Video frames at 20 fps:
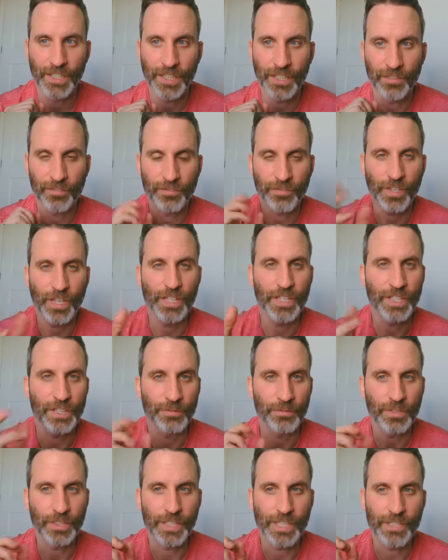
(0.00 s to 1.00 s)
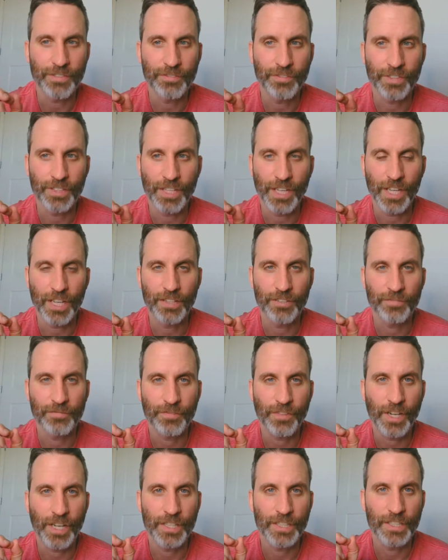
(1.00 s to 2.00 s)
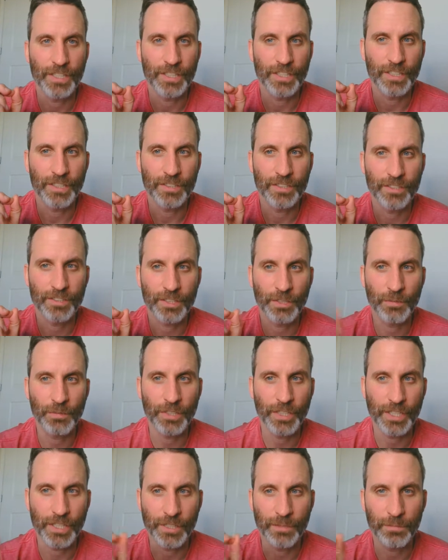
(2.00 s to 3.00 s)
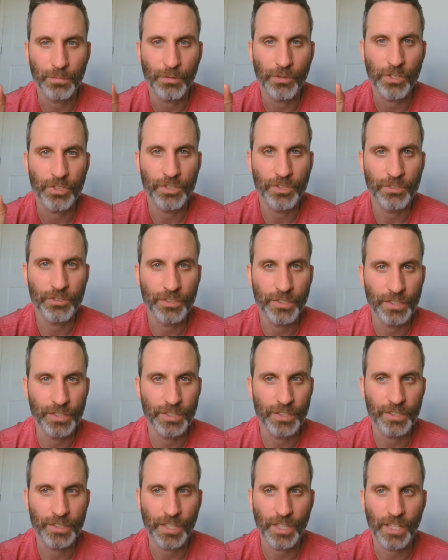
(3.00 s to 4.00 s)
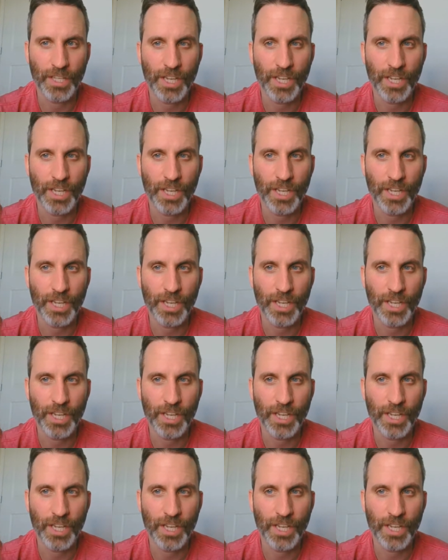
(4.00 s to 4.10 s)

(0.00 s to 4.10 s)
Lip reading: and finding relief in that, finding someone that can point to it and say,